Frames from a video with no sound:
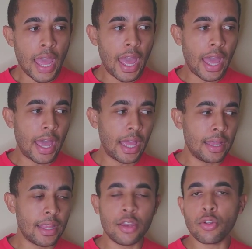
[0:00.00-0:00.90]
and
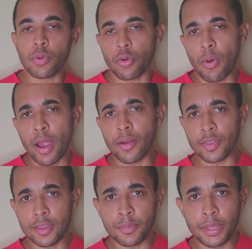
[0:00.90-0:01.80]
then you're requiring
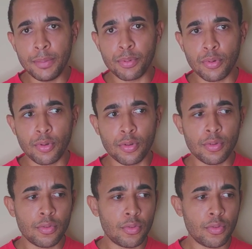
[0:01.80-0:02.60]
these people